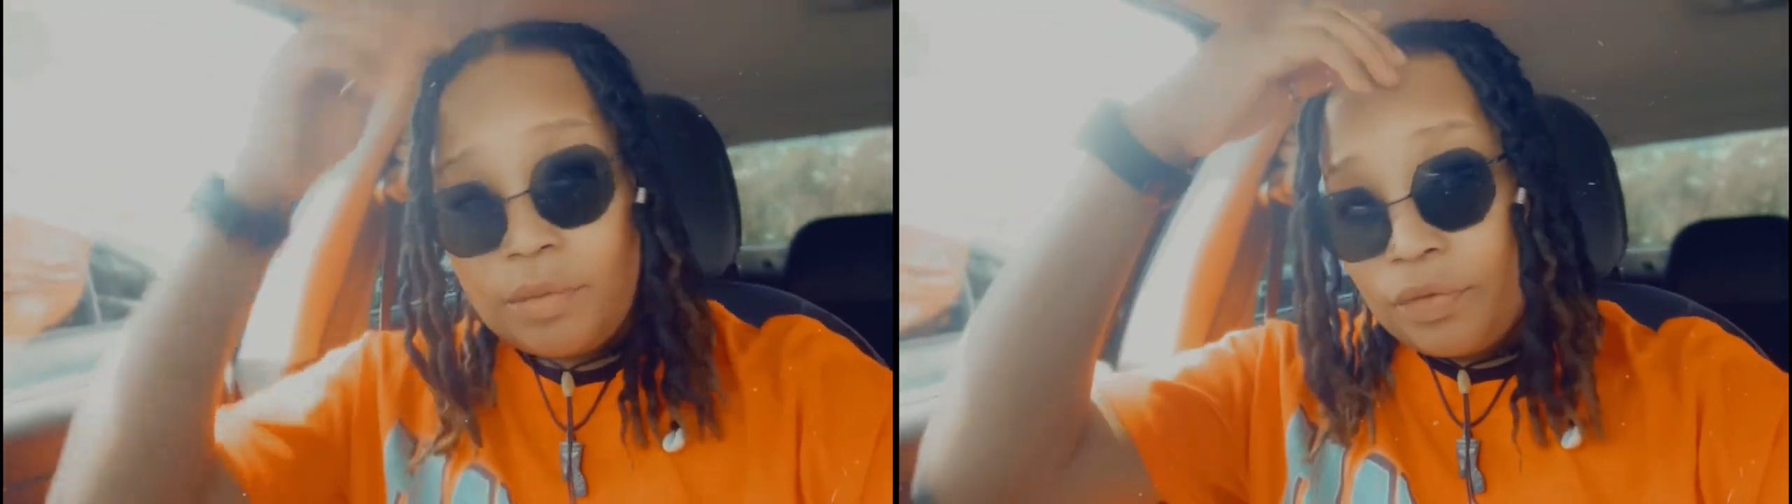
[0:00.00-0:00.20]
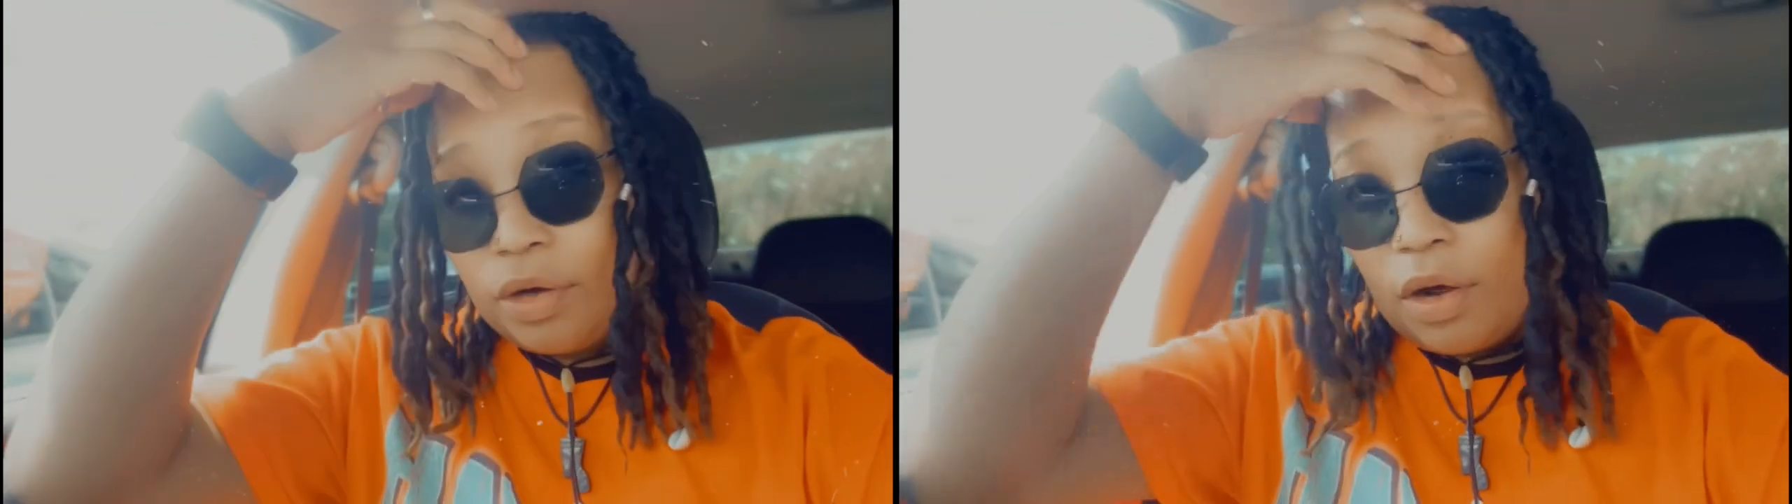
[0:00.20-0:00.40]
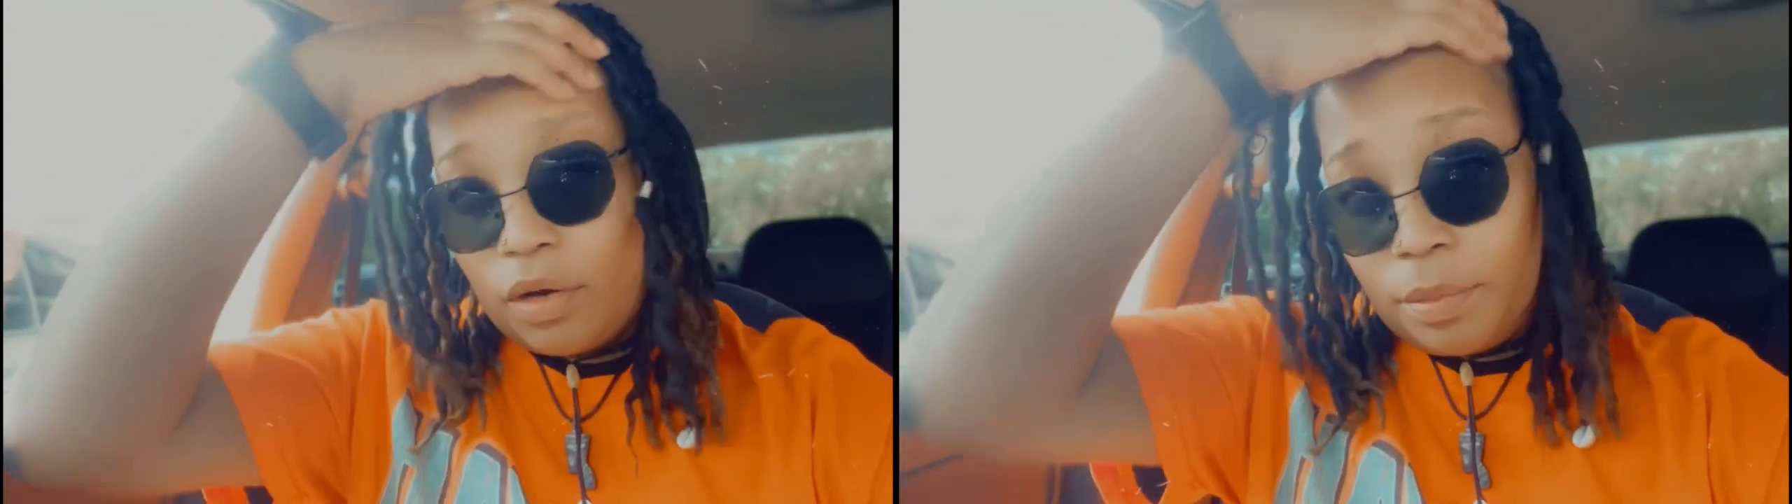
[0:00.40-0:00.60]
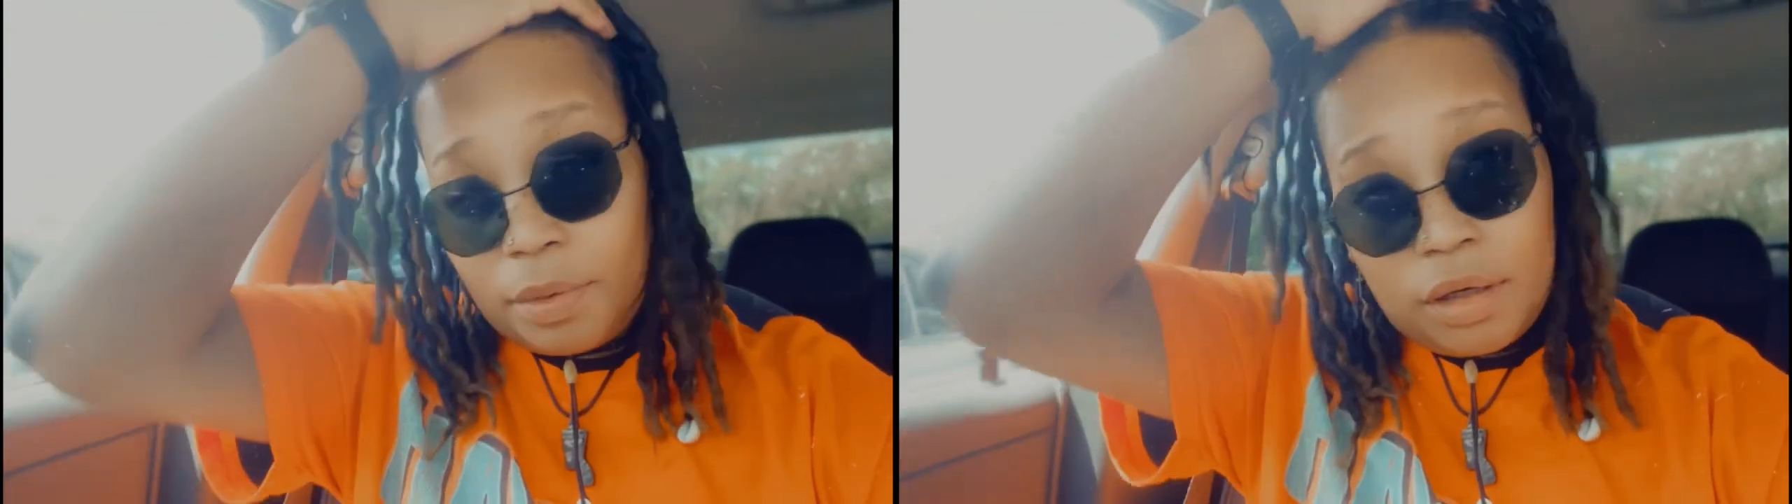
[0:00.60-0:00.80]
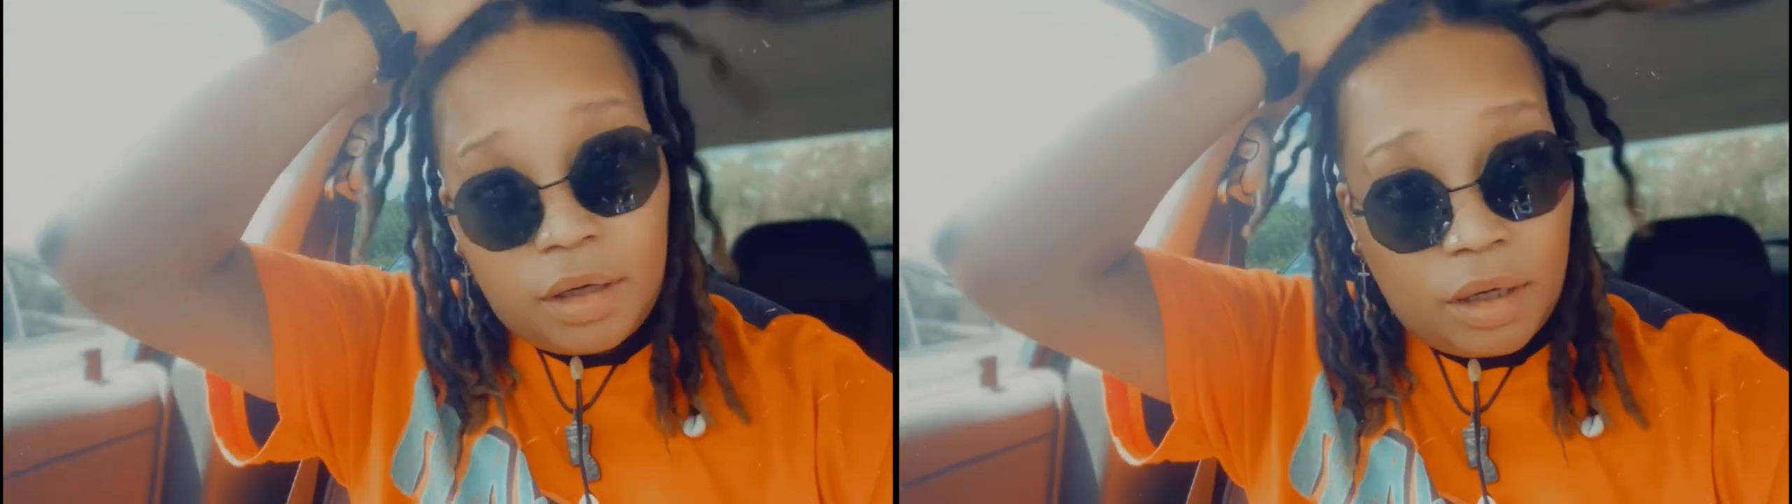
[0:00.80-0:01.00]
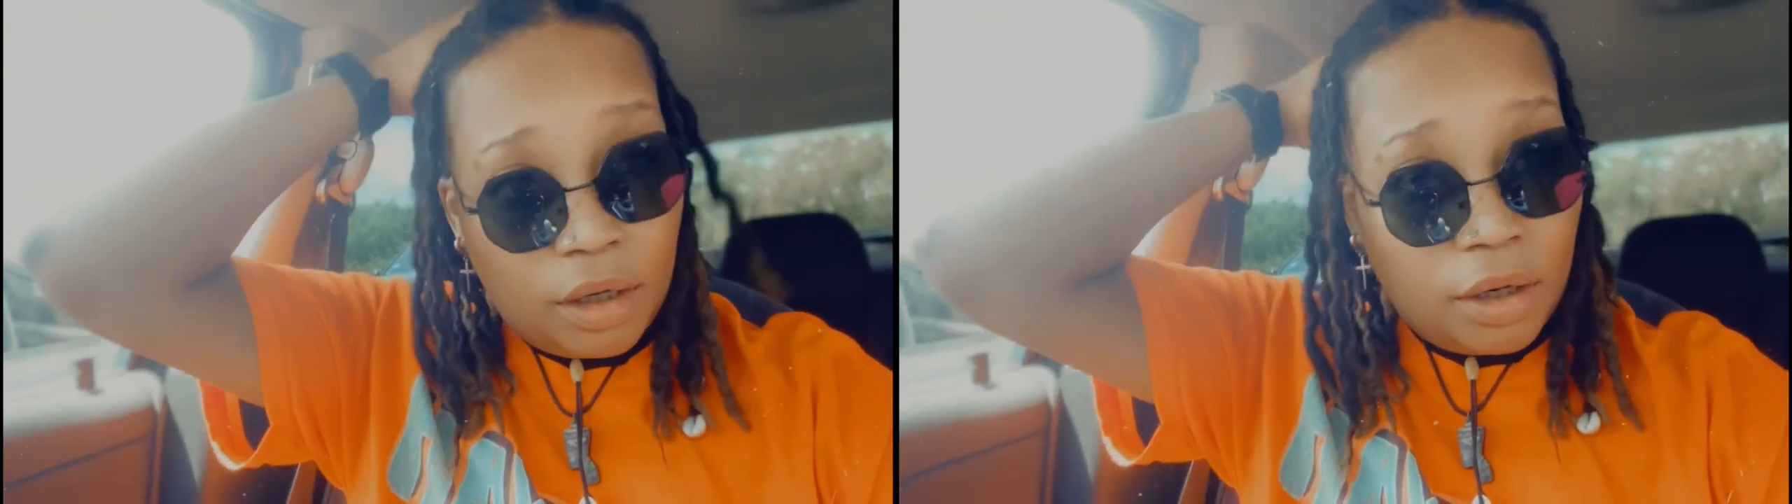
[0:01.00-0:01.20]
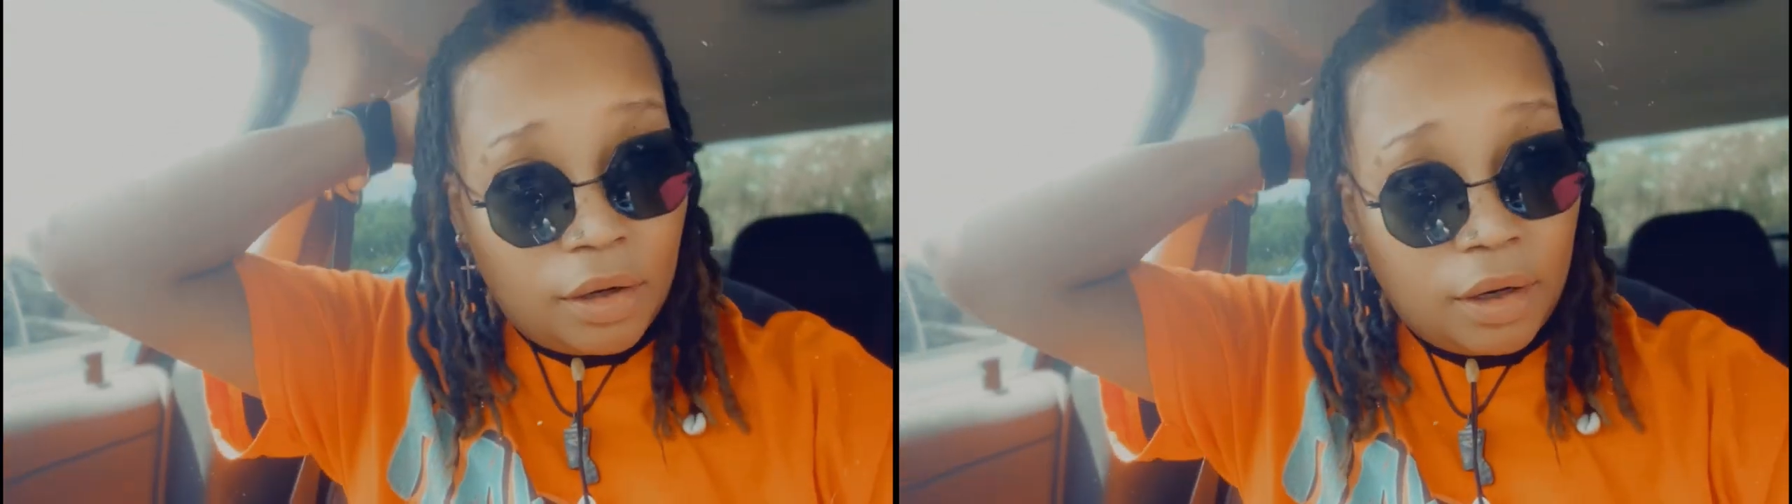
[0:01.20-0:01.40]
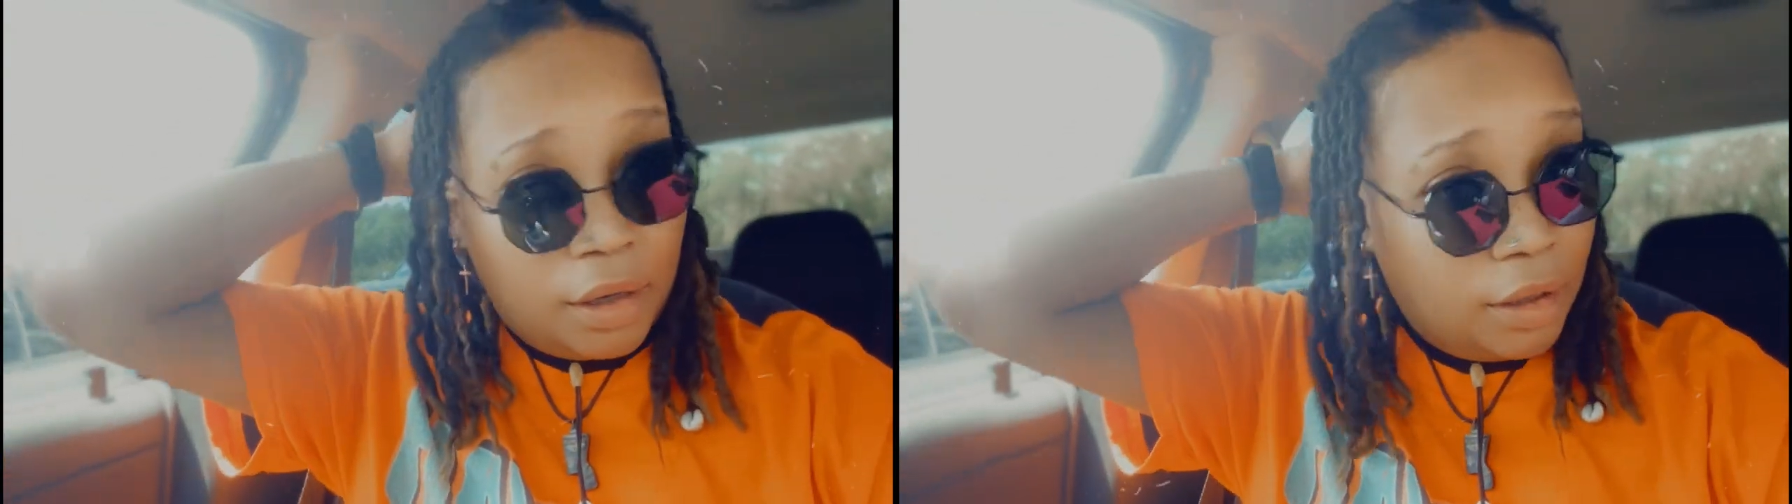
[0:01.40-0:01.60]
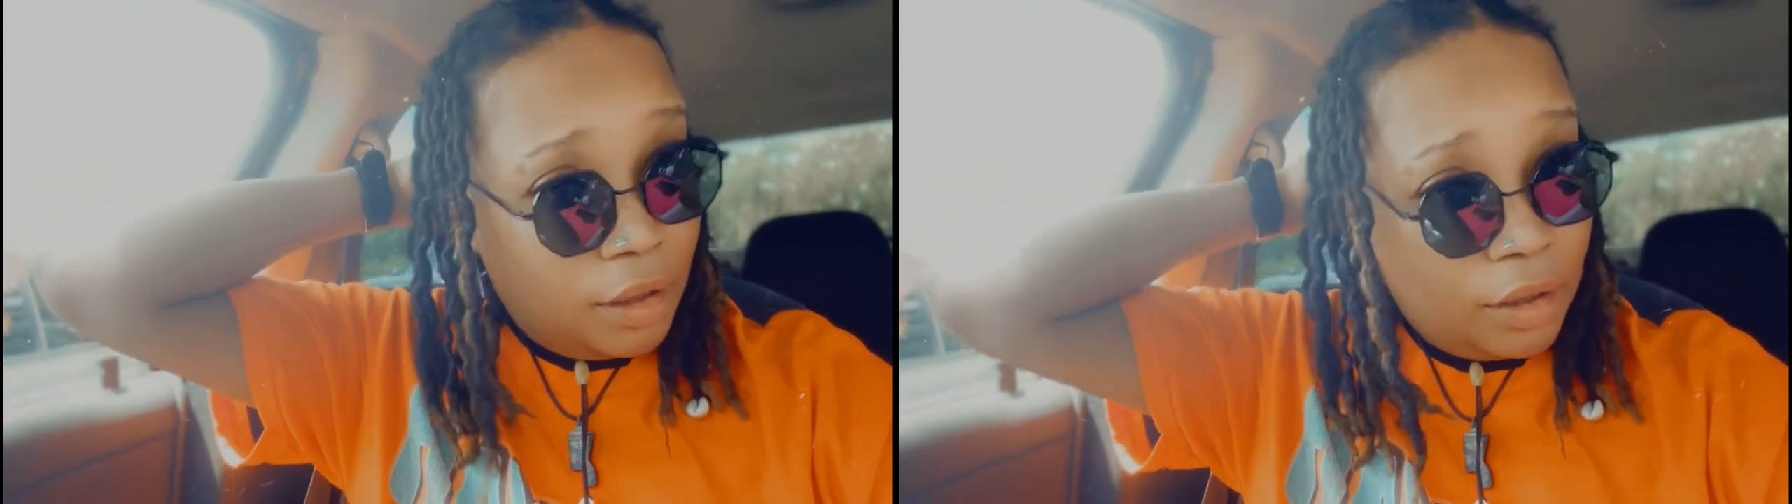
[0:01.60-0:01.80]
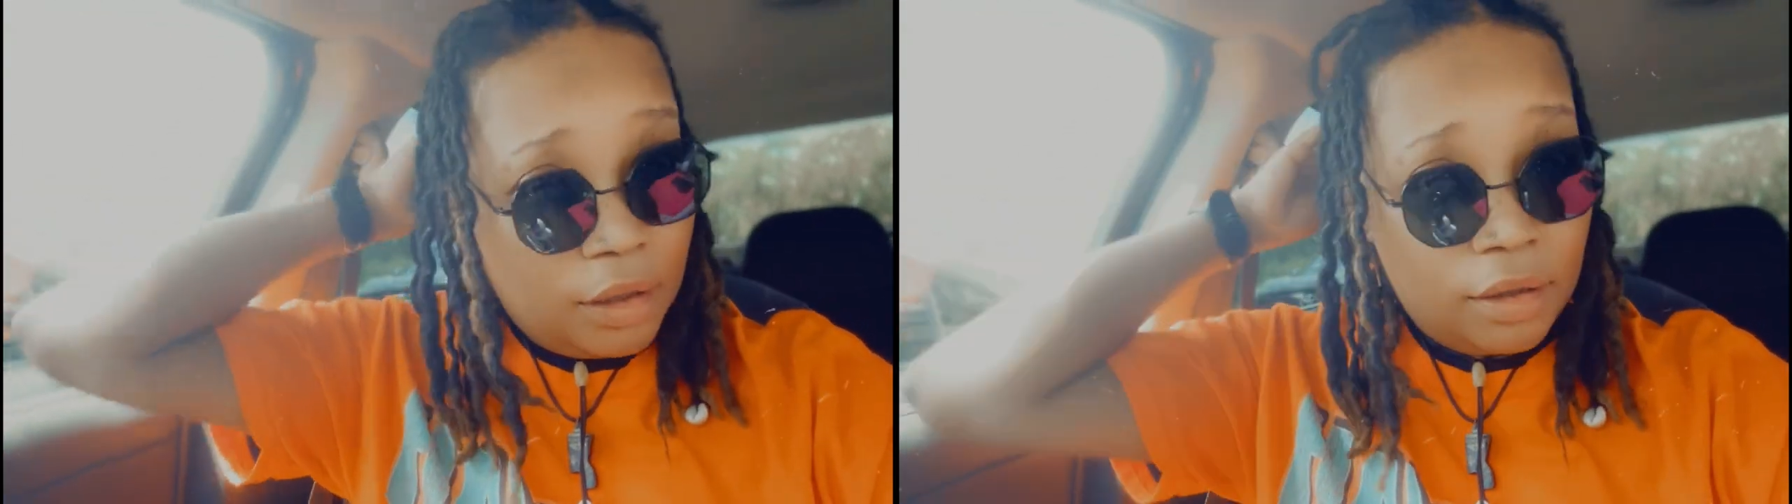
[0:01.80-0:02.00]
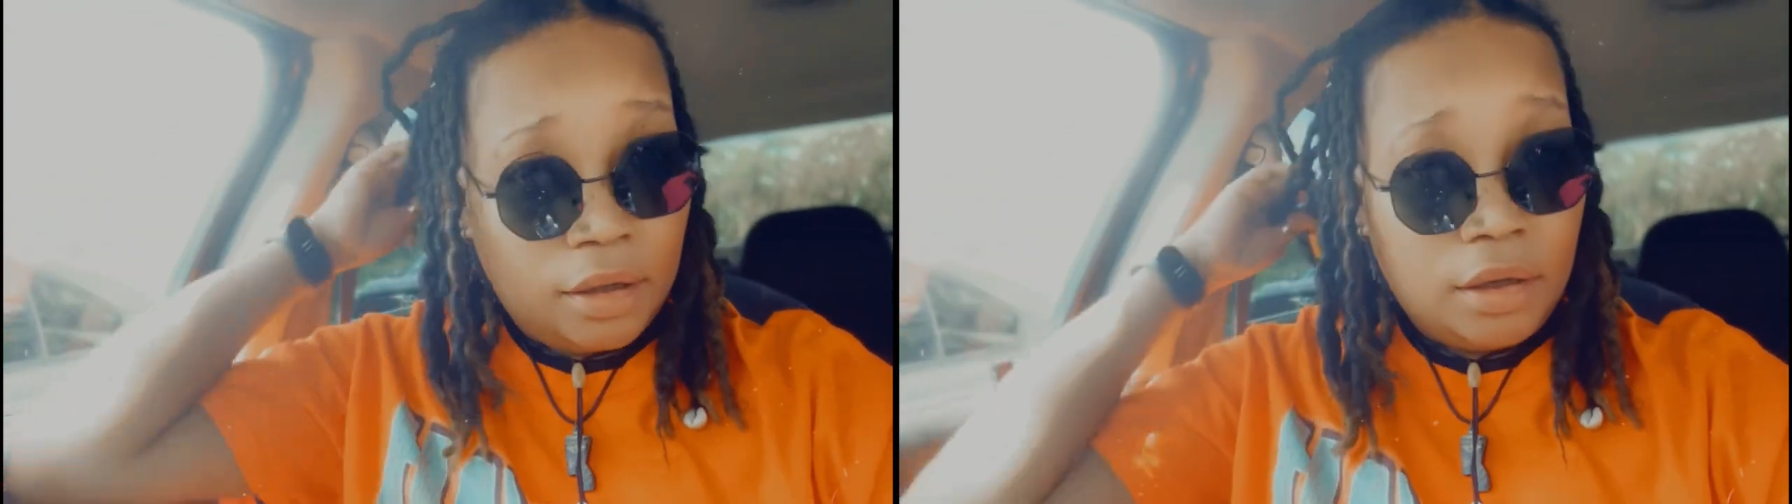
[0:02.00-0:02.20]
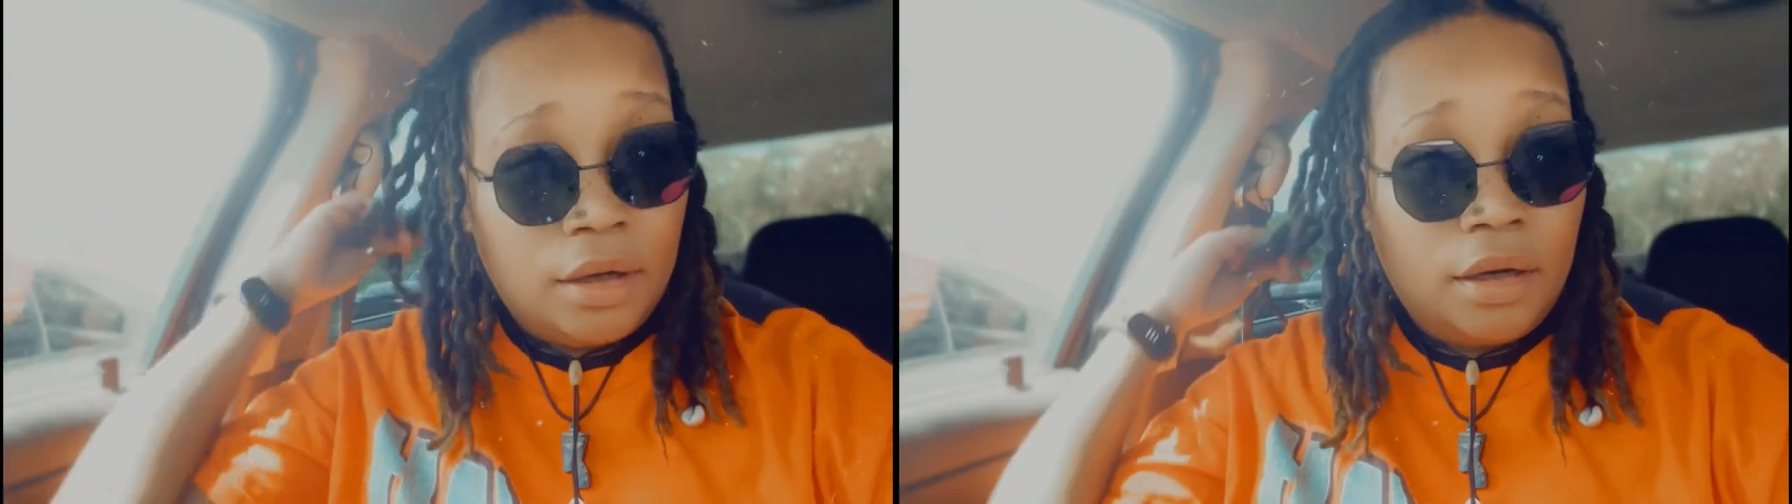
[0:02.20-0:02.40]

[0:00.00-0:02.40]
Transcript: we're going to go up in here and